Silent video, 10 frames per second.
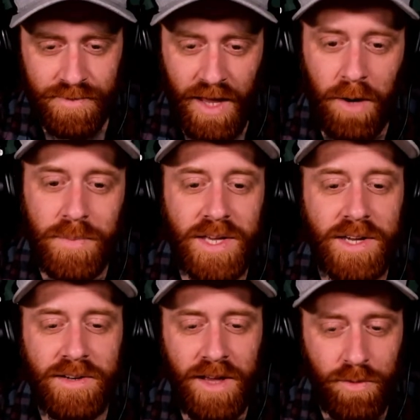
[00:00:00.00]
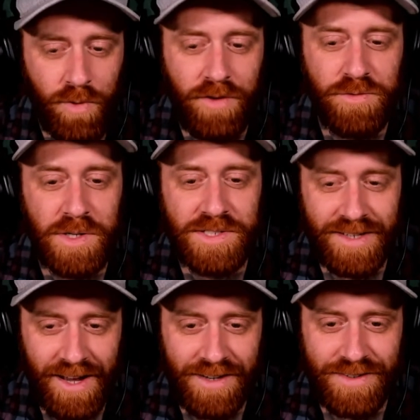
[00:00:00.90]
Albeit a rough one
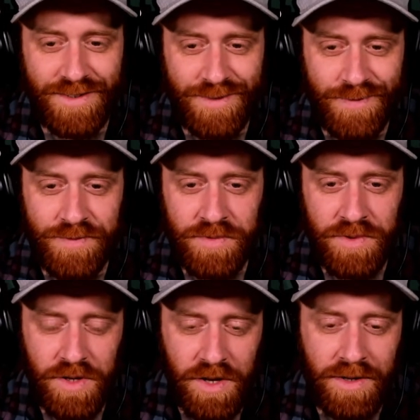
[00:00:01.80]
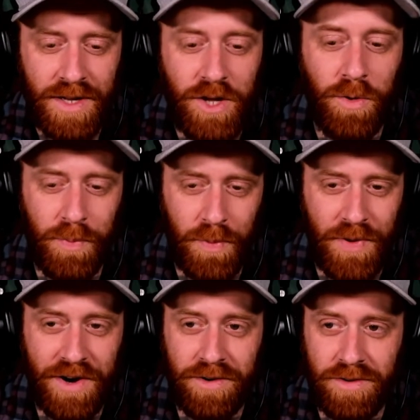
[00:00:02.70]
tonight. Ill
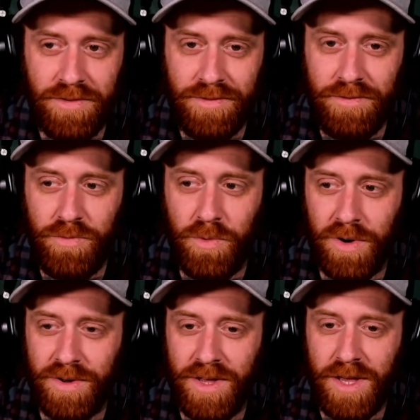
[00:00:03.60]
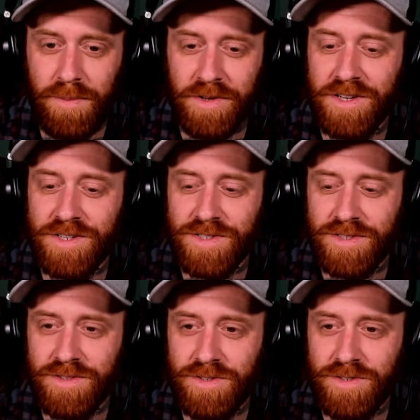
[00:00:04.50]
prepared for him and his,